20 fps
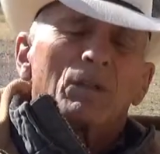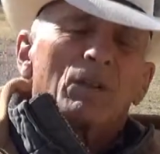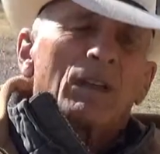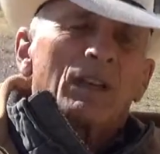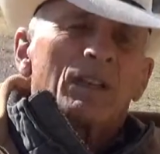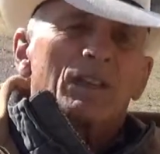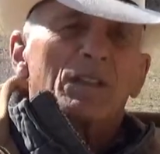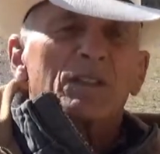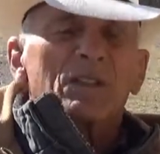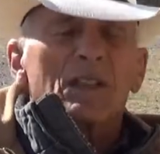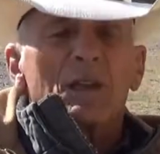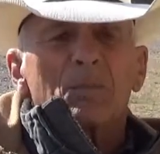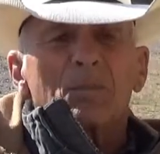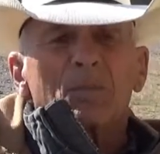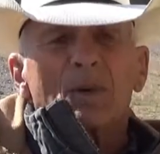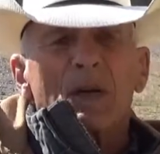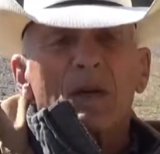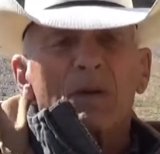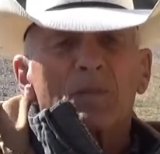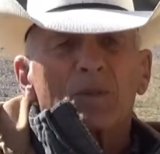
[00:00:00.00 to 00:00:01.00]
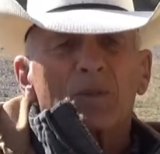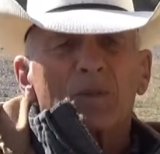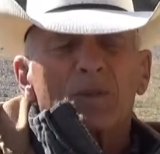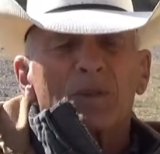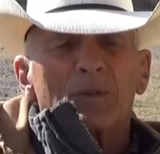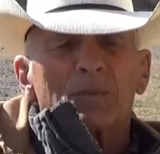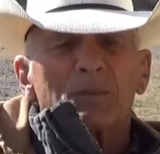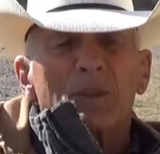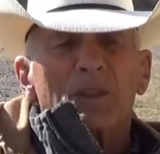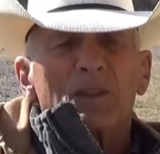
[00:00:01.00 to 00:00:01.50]
We had the same problems
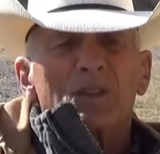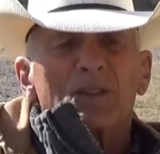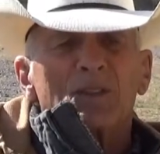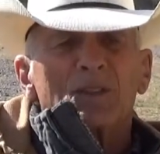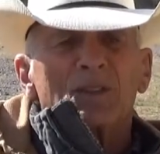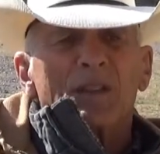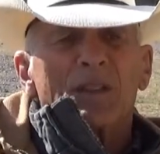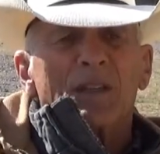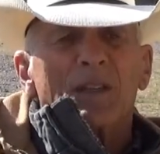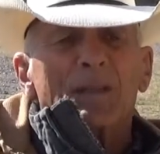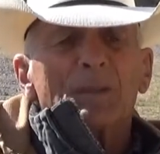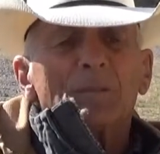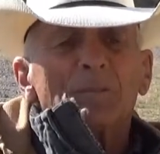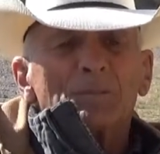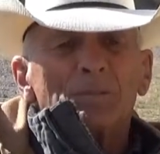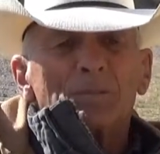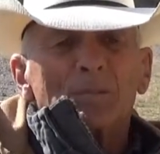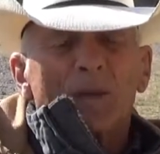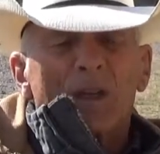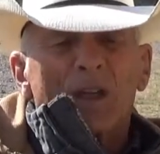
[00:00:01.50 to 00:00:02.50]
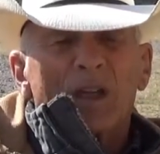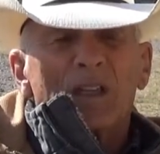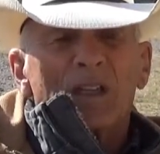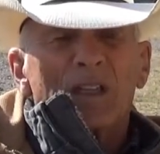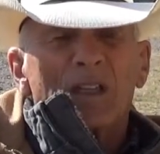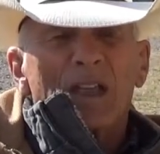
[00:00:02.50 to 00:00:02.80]
with the peaches and the